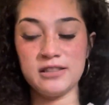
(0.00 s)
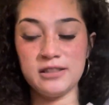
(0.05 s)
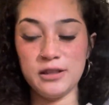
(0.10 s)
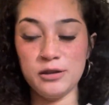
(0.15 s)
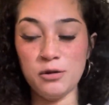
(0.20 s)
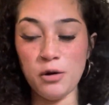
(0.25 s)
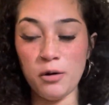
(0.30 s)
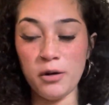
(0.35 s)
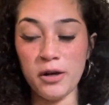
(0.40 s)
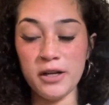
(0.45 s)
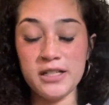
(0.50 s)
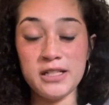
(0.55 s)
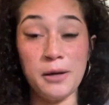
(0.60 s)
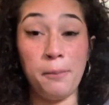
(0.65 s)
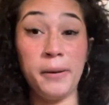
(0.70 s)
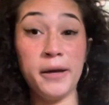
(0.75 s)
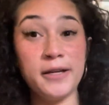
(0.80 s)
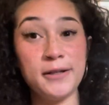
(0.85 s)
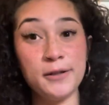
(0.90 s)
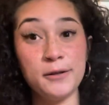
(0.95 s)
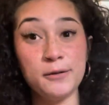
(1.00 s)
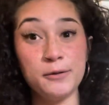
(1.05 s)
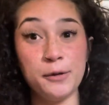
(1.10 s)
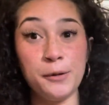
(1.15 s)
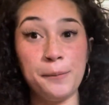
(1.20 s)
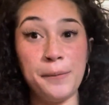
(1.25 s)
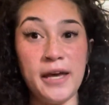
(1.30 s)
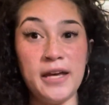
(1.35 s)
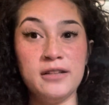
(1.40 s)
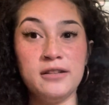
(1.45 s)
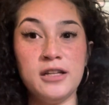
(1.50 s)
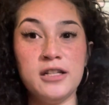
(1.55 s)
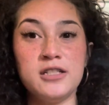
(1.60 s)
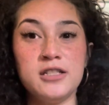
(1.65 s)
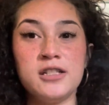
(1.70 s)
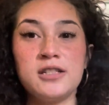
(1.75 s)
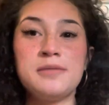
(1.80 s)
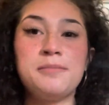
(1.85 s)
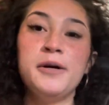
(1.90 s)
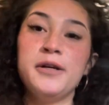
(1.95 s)
You don't get to pick your roommate, they
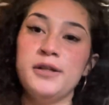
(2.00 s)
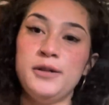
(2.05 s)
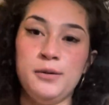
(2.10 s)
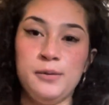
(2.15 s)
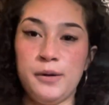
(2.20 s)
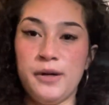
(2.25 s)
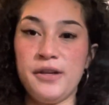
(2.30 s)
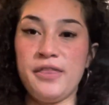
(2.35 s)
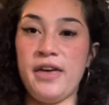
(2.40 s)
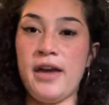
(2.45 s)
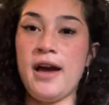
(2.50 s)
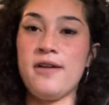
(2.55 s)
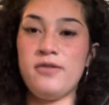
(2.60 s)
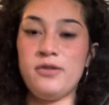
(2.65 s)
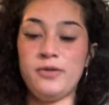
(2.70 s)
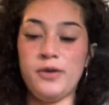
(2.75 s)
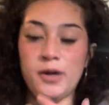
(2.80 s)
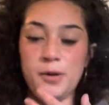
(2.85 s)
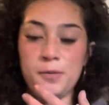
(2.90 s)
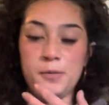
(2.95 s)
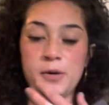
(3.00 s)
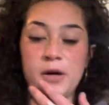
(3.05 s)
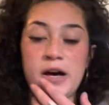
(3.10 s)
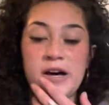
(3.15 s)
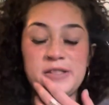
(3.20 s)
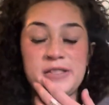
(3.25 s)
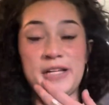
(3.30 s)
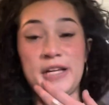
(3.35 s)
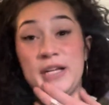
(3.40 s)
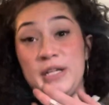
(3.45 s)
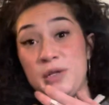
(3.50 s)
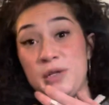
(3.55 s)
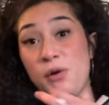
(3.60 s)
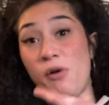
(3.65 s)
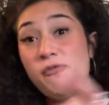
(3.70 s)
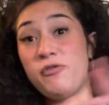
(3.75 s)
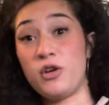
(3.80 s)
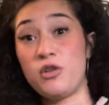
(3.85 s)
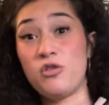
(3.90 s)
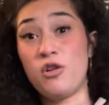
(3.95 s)
just put you where they have available housing, and you
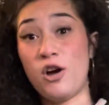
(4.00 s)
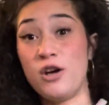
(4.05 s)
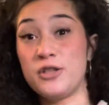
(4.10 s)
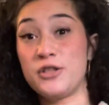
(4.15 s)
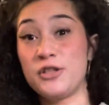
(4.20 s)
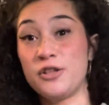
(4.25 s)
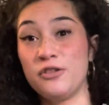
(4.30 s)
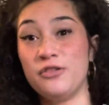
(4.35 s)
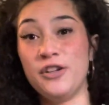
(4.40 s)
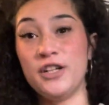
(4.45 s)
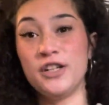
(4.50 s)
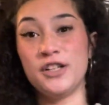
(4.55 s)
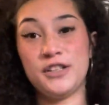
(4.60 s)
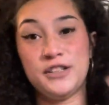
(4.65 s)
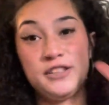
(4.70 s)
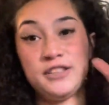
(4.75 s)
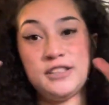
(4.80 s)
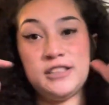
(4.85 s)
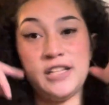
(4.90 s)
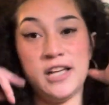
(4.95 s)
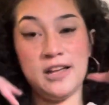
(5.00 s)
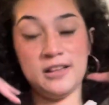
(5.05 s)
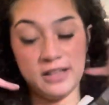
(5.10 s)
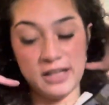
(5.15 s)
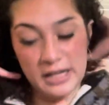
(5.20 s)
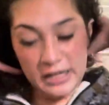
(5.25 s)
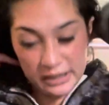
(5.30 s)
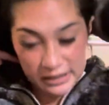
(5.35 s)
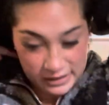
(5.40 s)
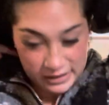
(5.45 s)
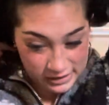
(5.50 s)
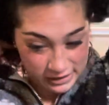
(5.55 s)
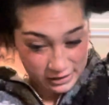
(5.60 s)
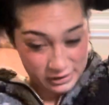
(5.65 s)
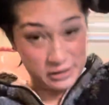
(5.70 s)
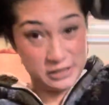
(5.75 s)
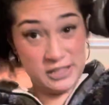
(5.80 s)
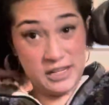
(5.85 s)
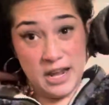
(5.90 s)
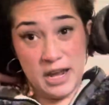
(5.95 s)
have to cross your fingers that like
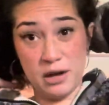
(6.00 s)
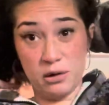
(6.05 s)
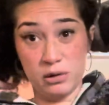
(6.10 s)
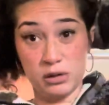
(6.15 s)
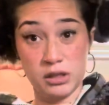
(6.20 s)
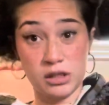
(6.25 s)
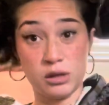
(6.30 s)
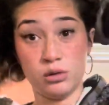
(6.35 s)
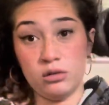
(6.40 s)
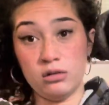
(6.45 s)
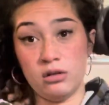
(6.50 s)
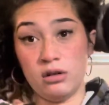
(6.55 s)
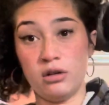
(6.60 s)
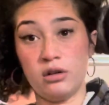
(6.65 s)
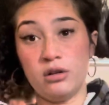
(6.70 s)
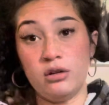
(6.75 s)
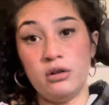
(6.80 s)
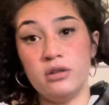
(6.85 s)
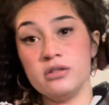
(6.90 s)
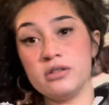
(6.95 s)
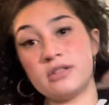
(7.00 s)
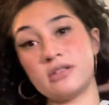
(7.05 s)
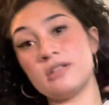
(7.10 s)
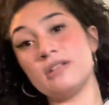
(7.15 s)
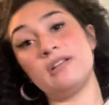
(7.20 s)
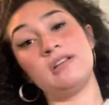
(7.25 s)
you're staying with cool girls.